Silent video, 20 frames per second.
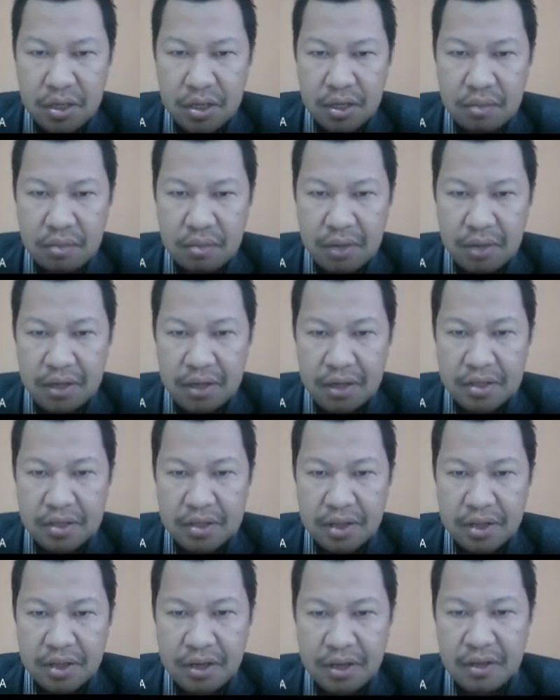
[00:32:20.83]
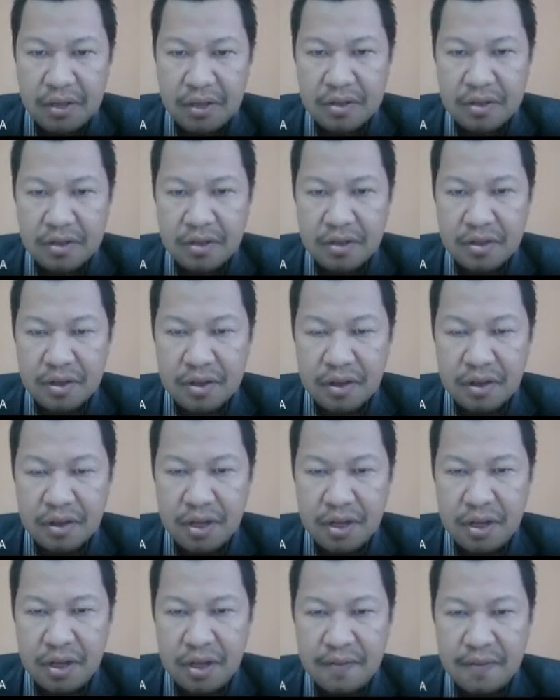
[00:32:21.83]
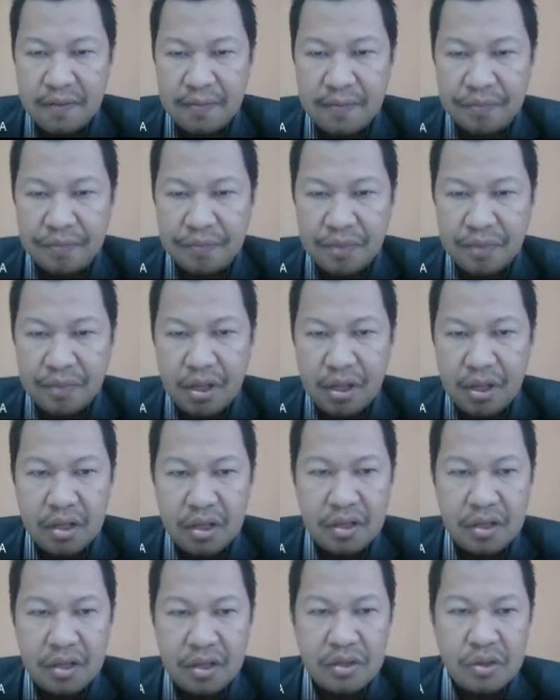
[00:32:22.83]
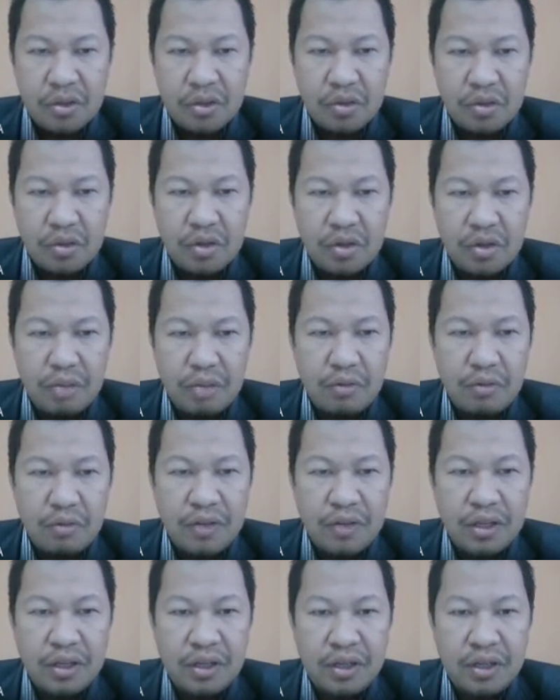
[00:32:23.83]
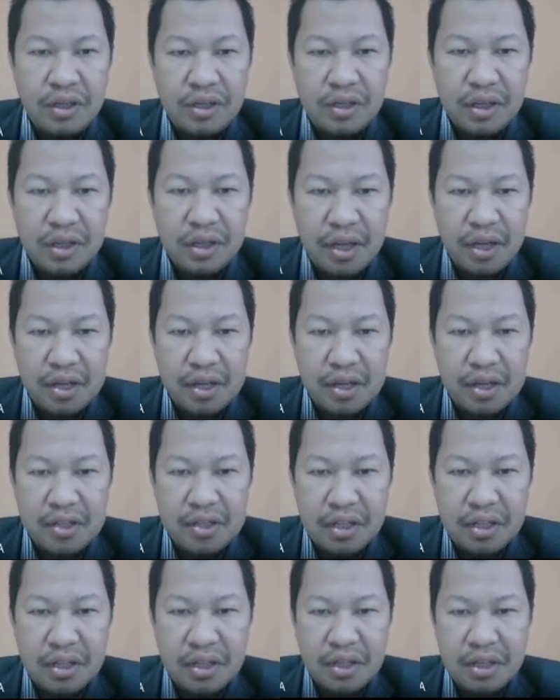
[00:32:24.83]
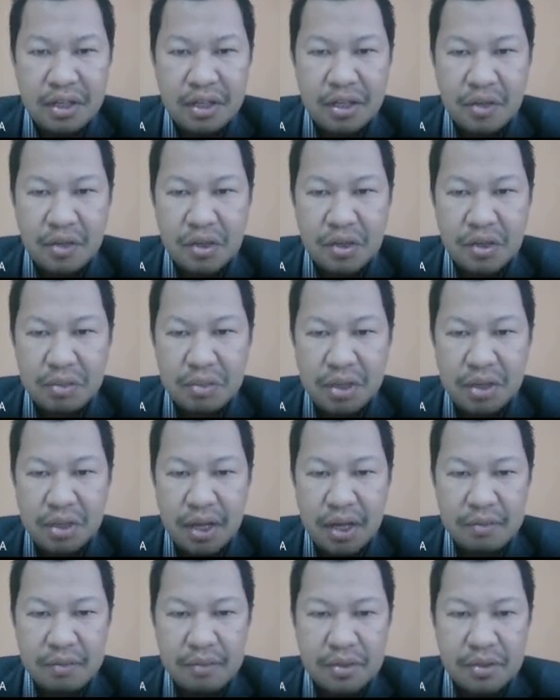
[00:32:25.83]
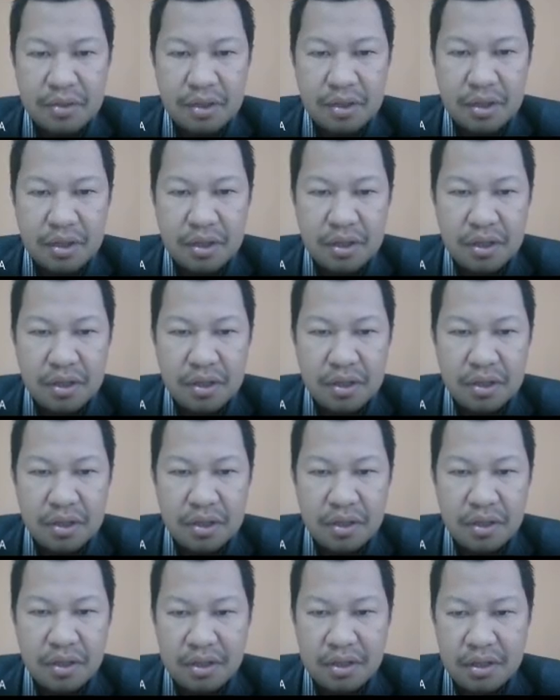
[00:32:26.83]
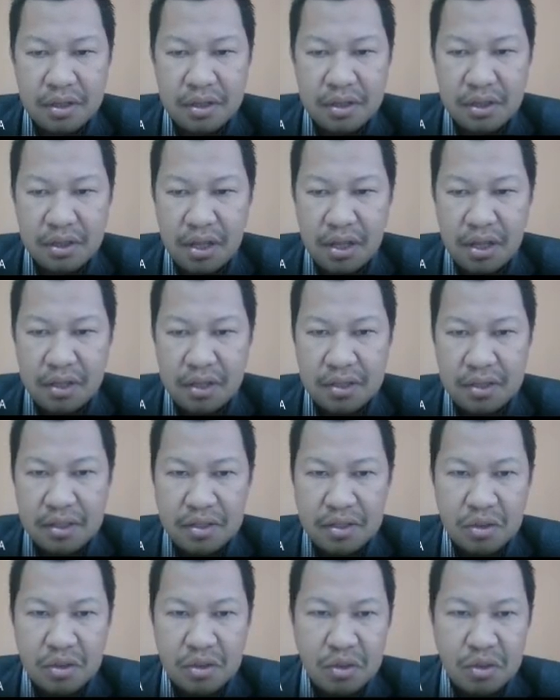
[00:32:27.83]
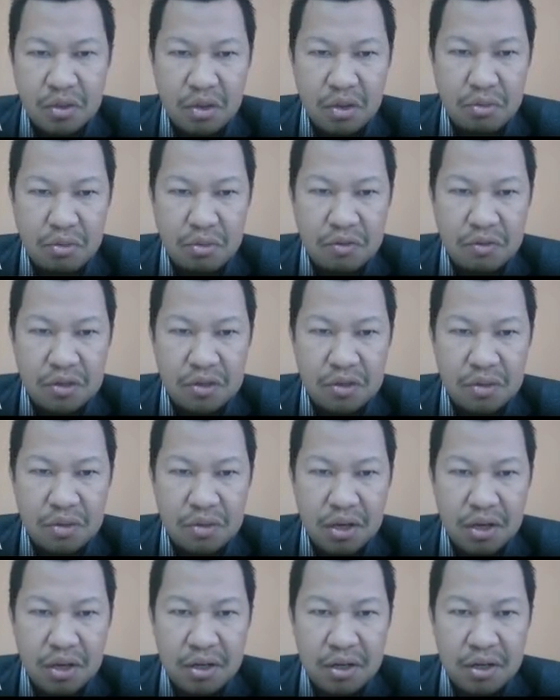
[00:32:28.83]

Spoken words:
minus signs. Okay, so removing the carrier signal, the equation becomes like this. So you remove this one,